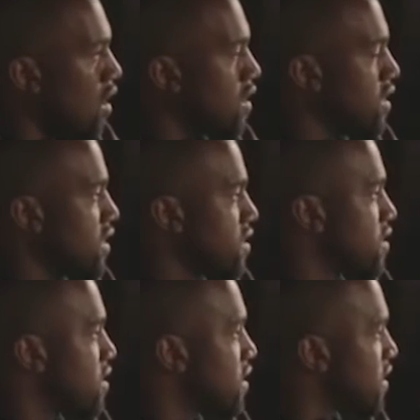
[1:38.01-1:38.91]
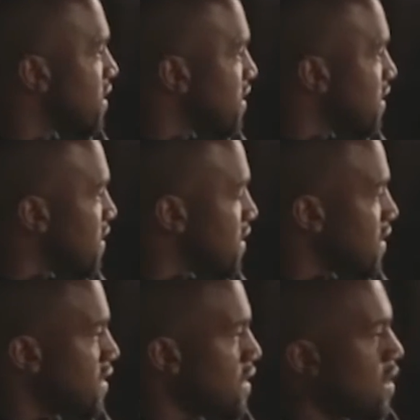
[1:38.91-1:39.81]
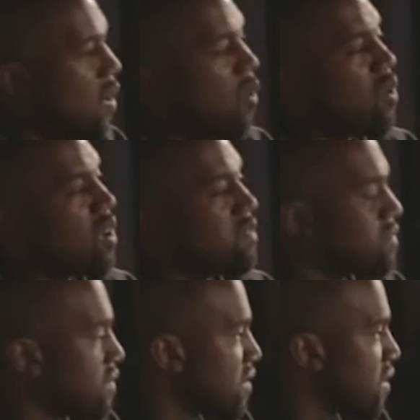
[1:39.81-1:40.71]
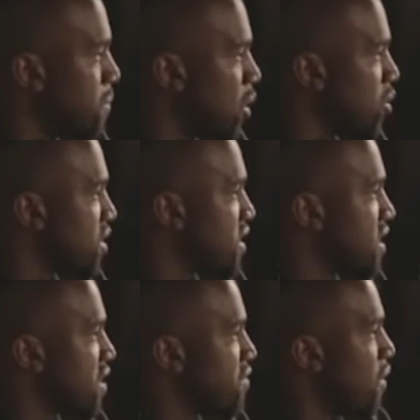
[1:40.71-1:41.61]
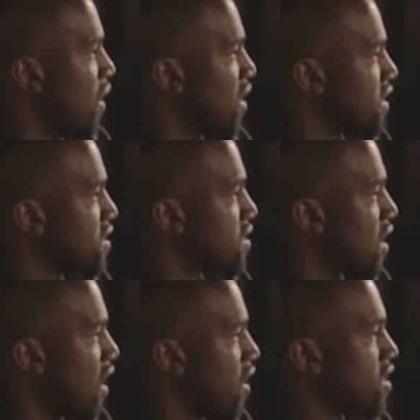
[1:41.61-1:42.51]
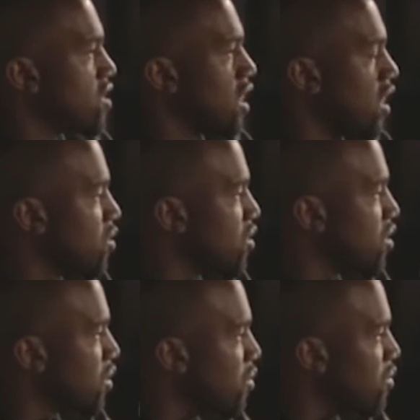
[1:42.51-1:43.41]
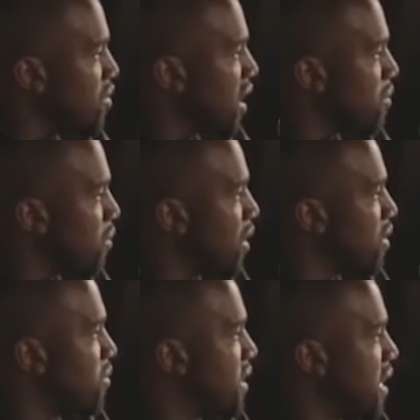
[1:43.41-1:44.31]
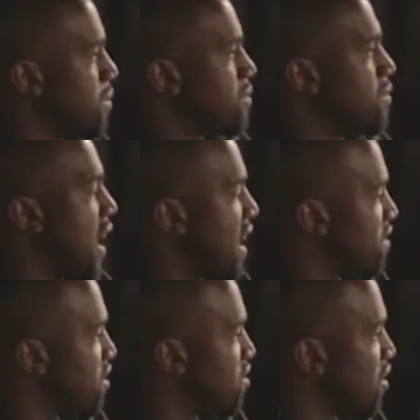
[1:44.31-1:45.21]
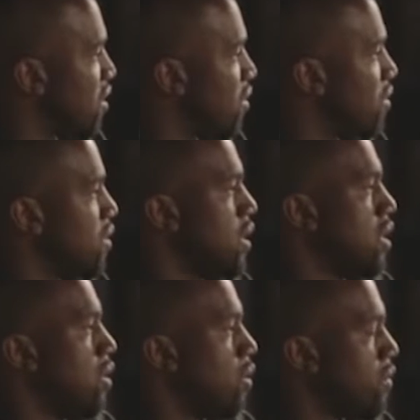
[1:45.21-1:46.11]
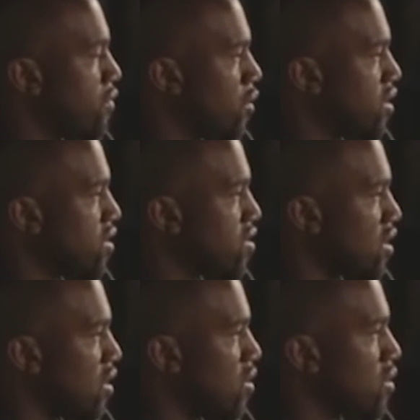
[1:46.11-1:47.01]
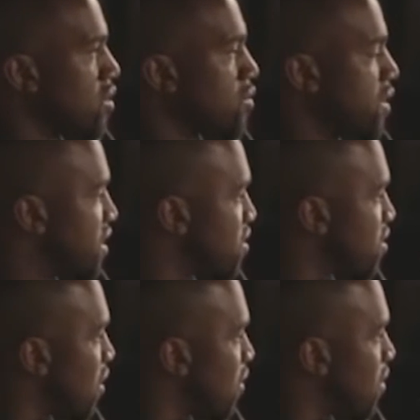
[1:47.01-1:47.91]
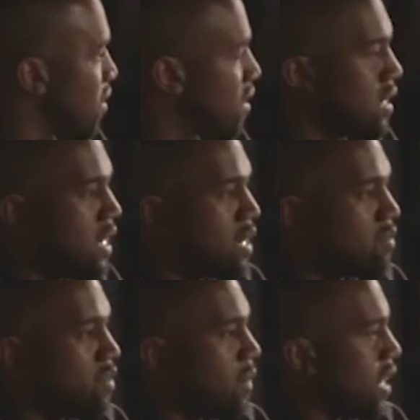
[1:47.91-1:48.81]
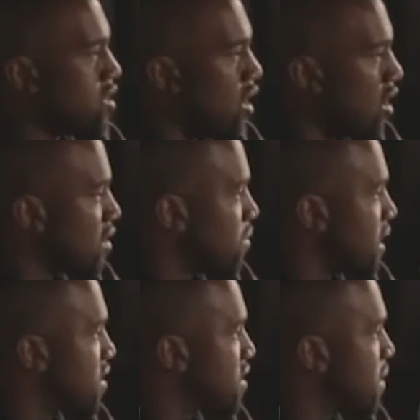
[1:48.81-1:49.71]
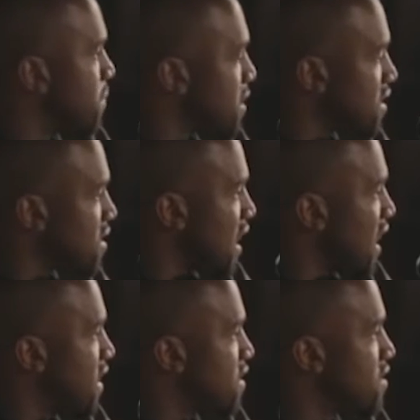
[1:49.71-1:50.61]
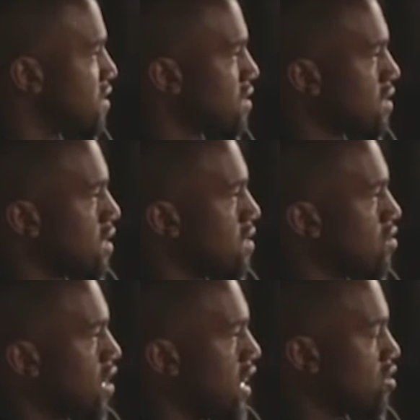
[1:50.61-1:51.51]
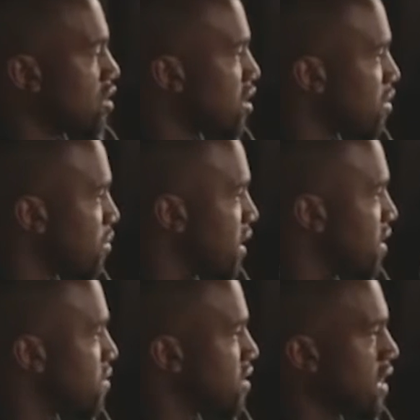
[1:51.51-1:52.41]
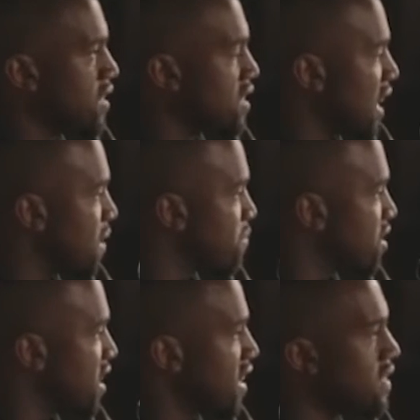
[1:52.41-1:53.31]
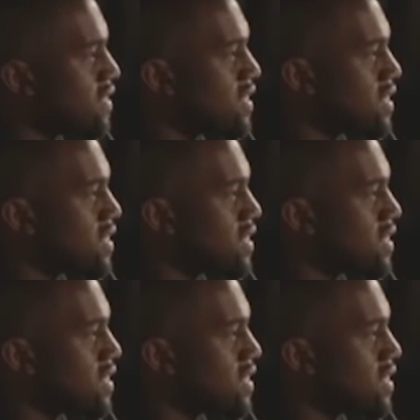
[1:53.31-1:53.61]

Artists, or the most successful artists, are as close to who they were when they were 5 years old, or 4 years old, or 3 years old, or when my daughter wakes up and decides to change her career 7 times a day.